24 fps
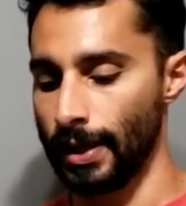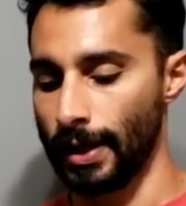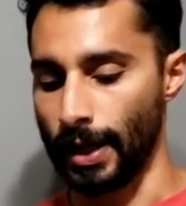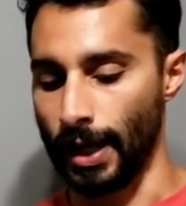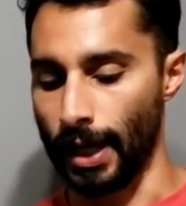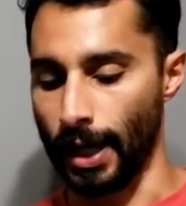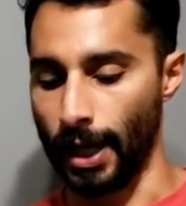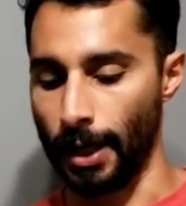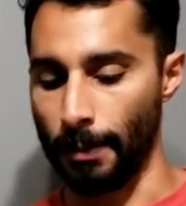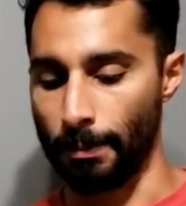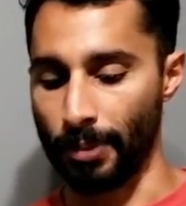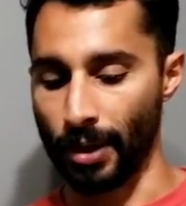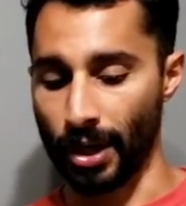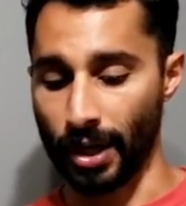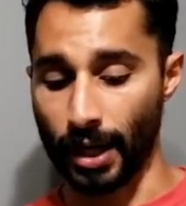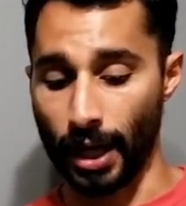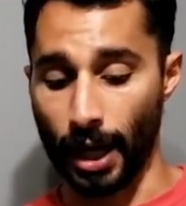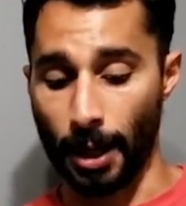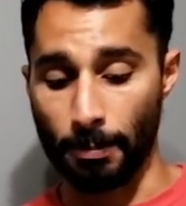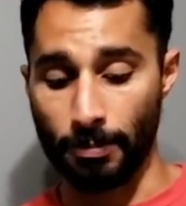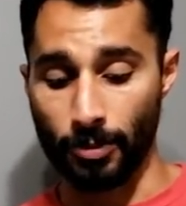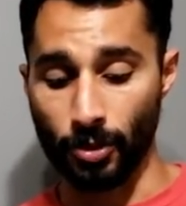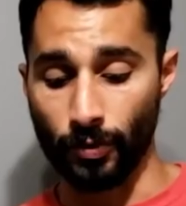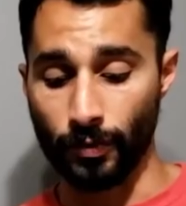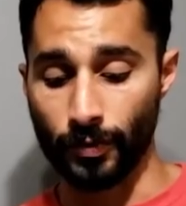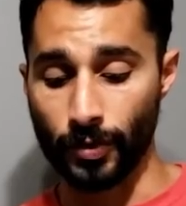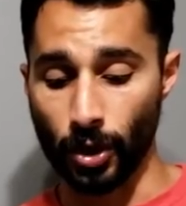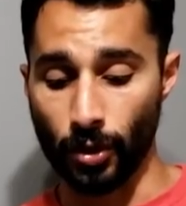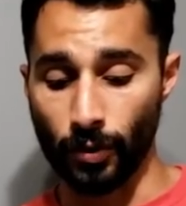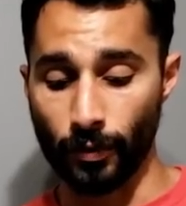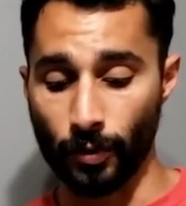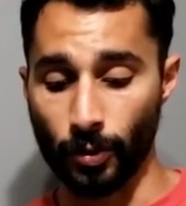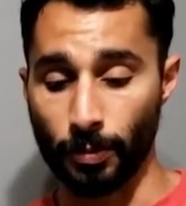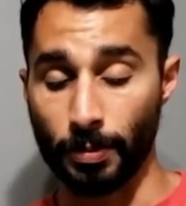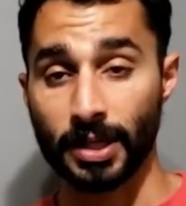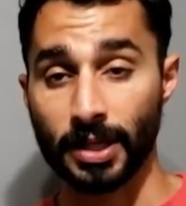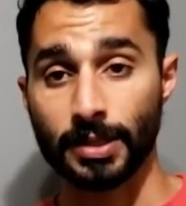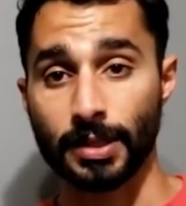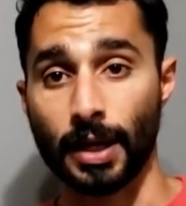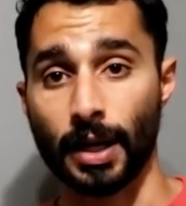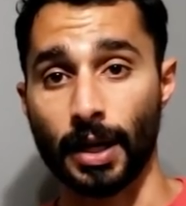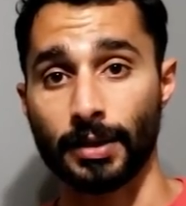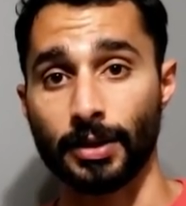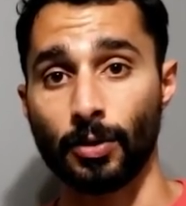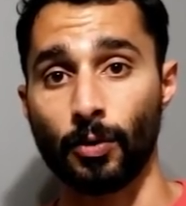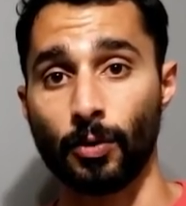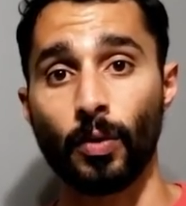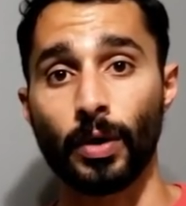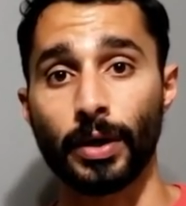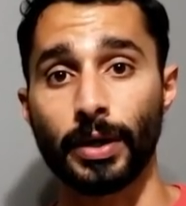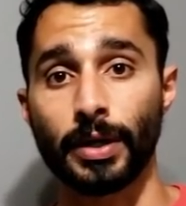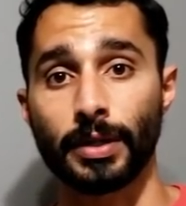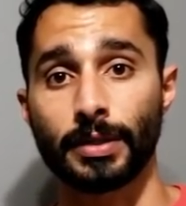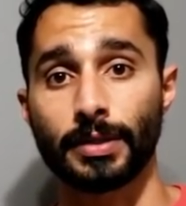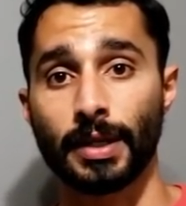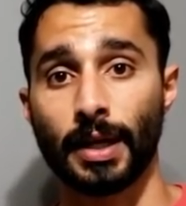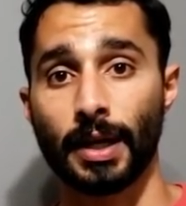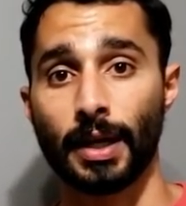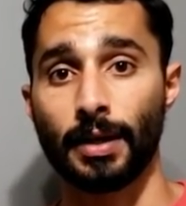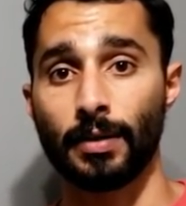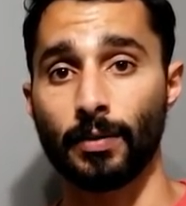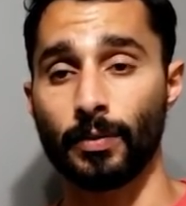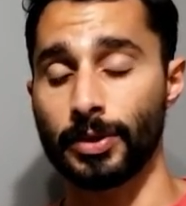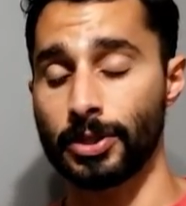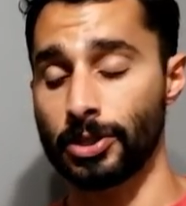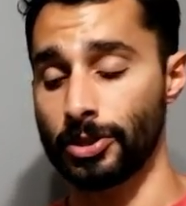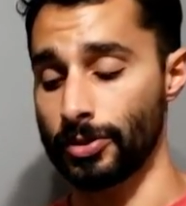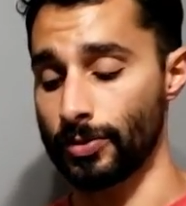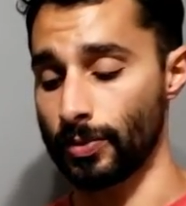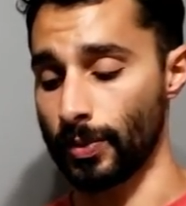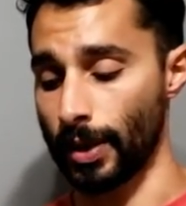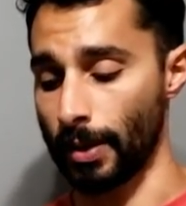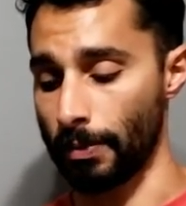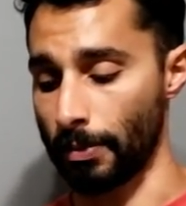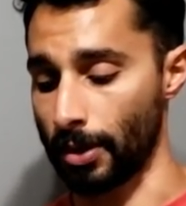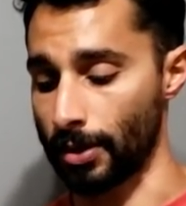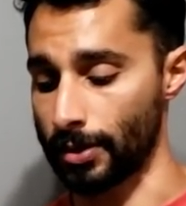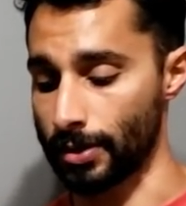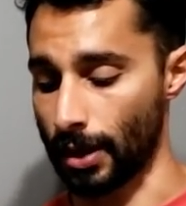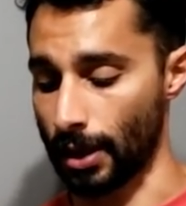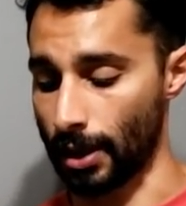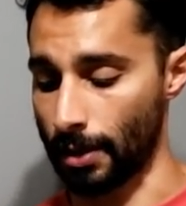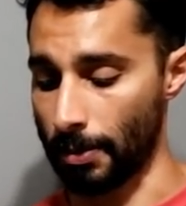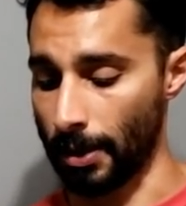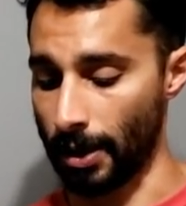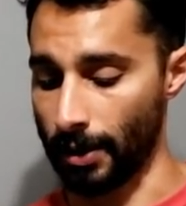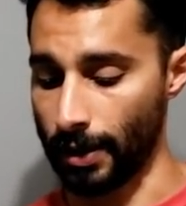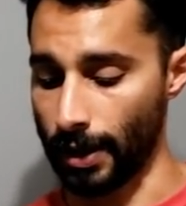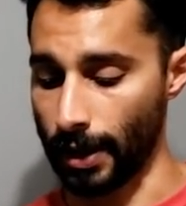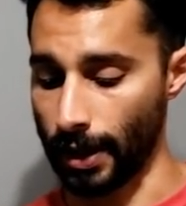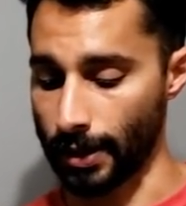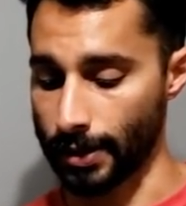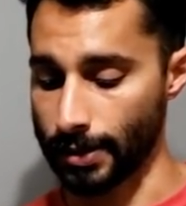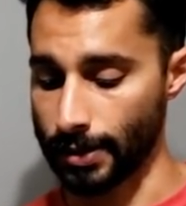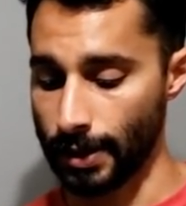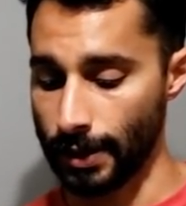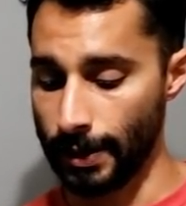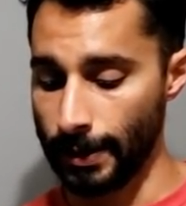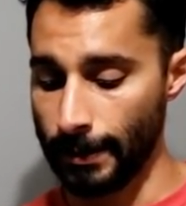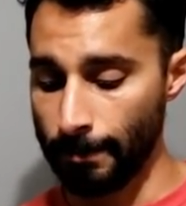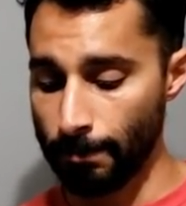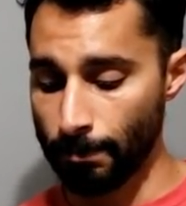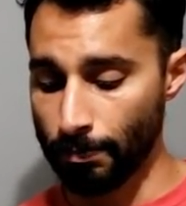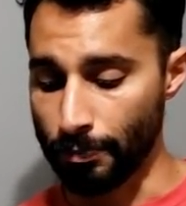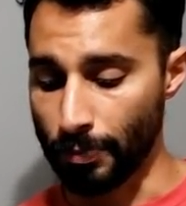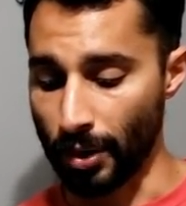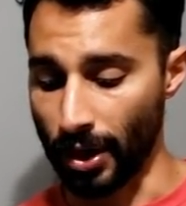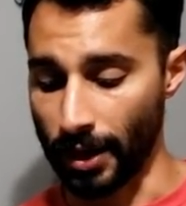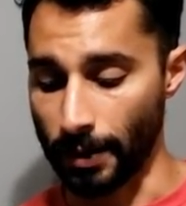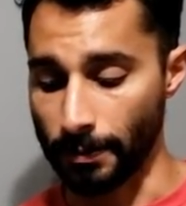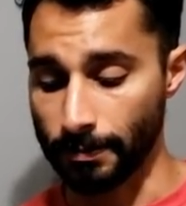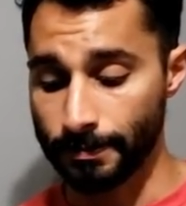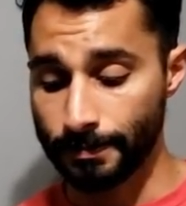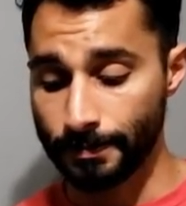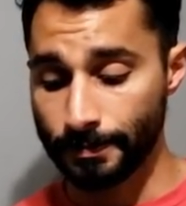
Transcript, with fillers: uh, but got moved over because I got the 1 to 10, which is what I'm going to talk about next. But